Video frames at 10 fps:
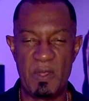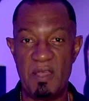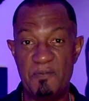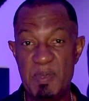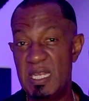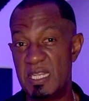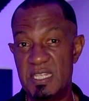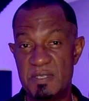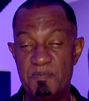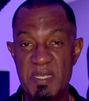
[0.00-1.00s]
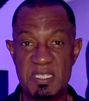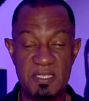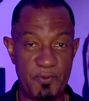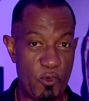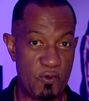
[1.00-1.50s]
I've been in this
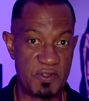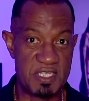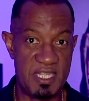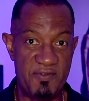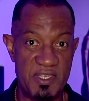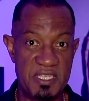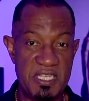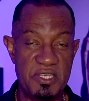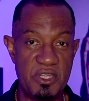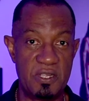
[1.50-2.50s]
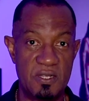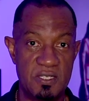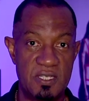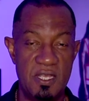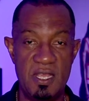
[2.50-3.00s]
business for over 17
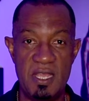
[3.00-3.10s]
years